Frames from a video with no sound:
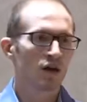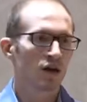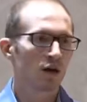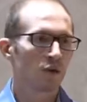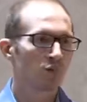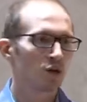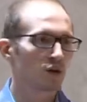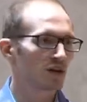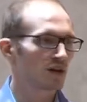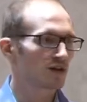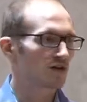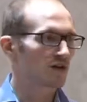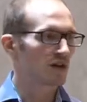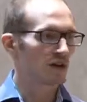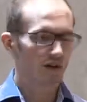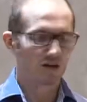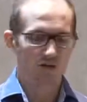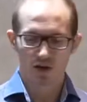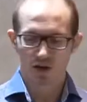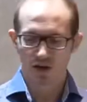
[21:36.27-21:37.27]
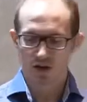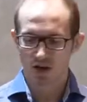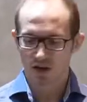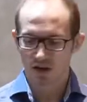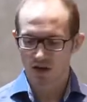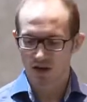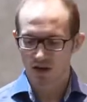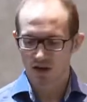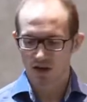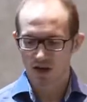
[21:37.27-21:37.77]
uh, putting it together in
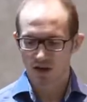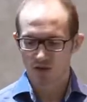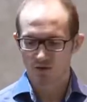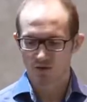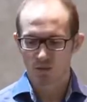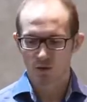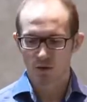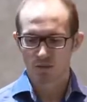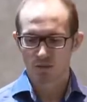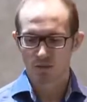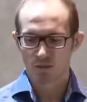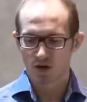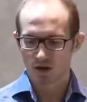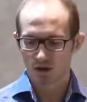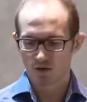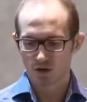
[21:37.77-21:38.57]
a in a nice form